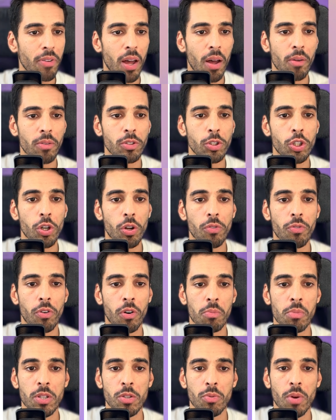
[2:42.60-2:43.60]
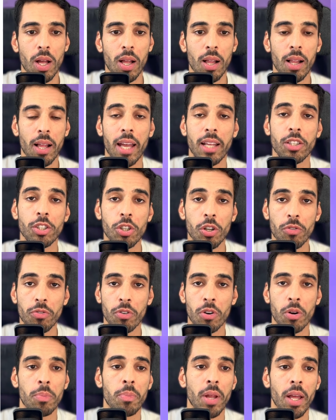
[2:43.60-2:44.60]
found Jotform as well, and
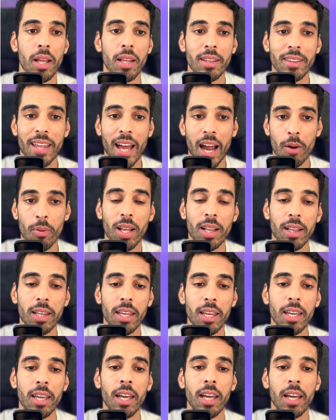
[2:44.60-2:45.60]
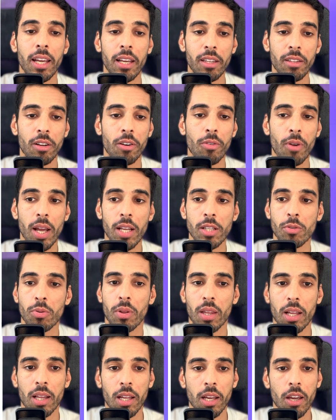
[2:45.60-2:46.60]
Jotform directly integrates
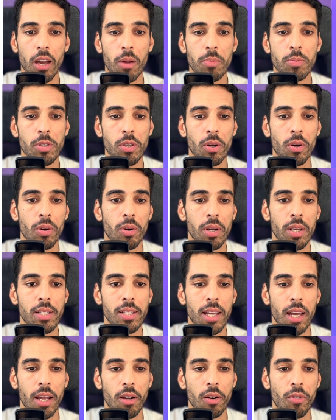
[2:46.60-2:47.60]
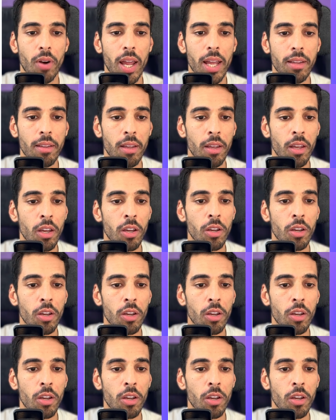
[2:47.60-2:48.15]
with ClickUp, so it's kind of great.